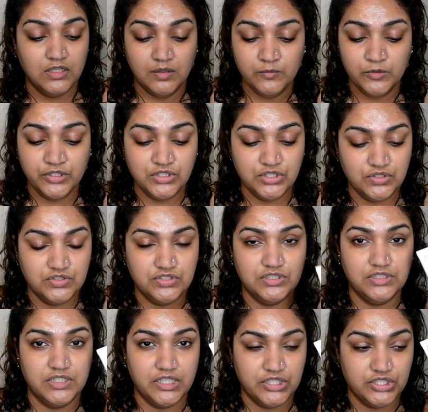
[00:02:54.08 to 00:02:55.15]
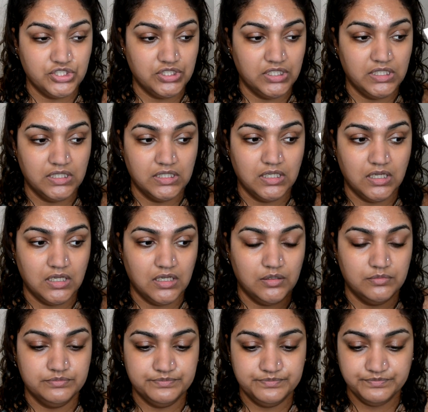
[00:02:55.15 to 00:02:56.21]
Now I'm going to use the Nourishing
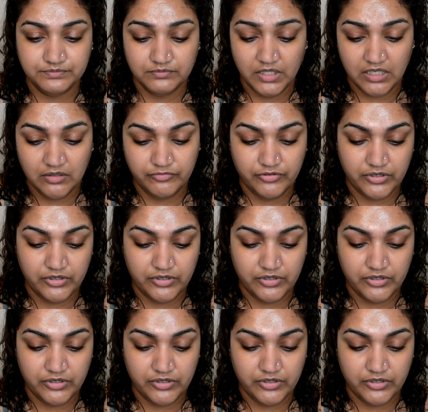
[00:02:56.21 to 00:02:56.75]
Makeup